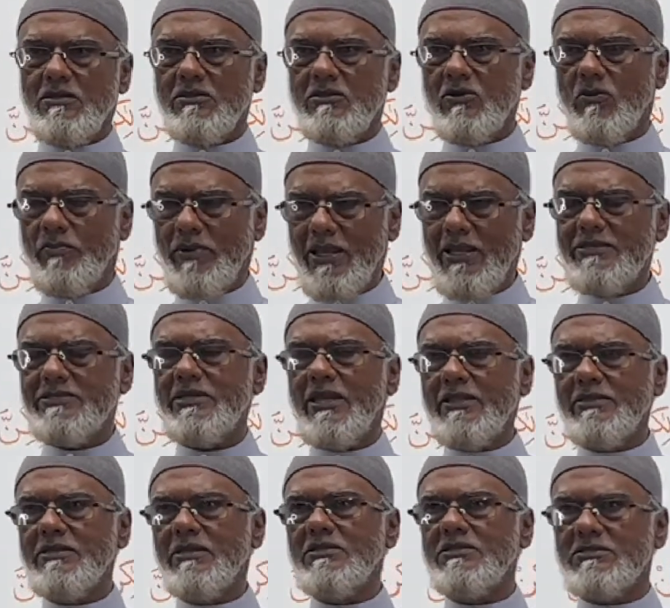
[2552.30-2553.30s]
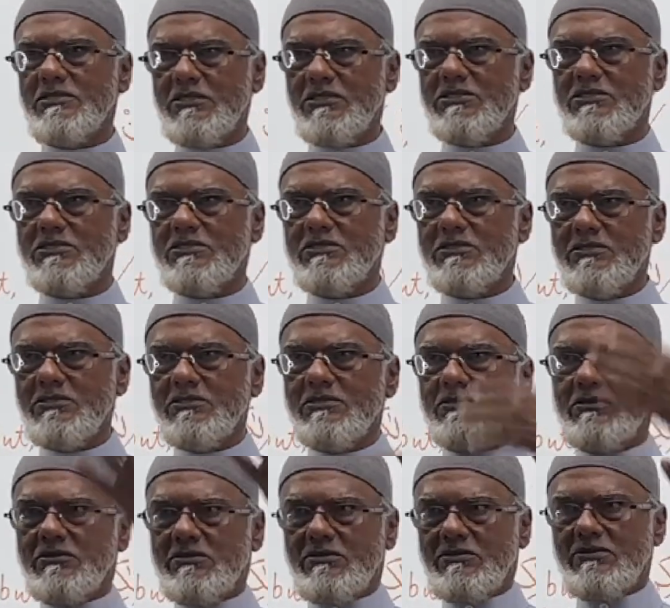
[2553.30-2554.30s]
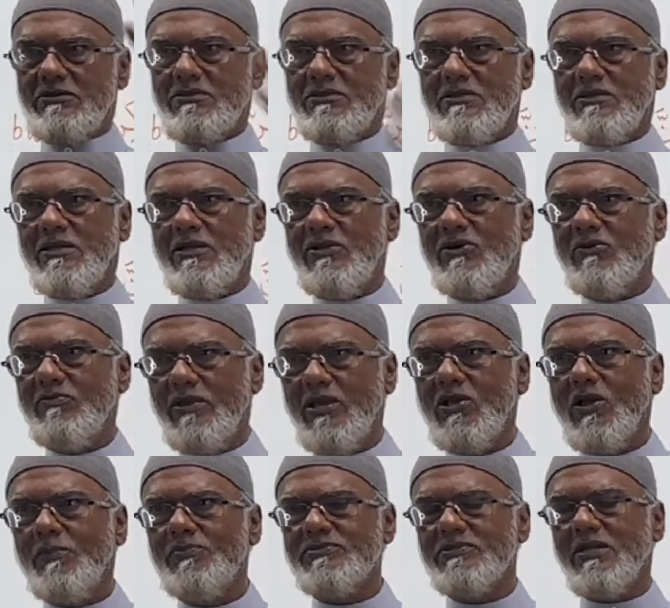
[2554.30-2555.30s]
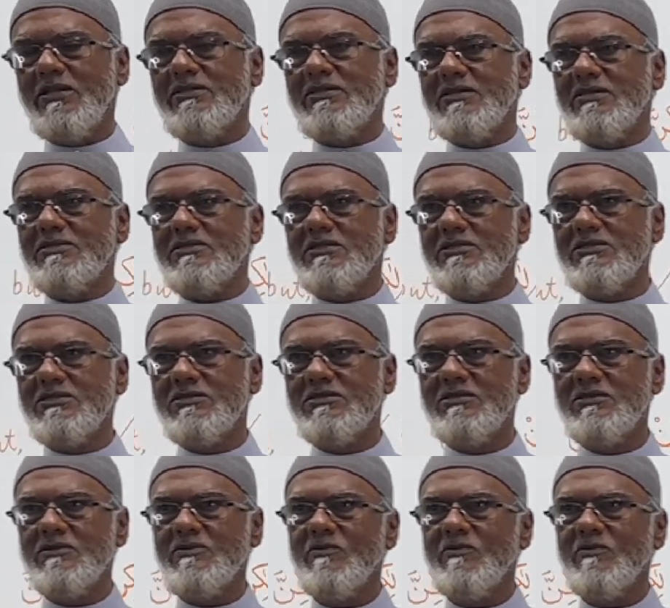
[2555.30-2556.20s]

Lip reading: to make sentences, make up sentences.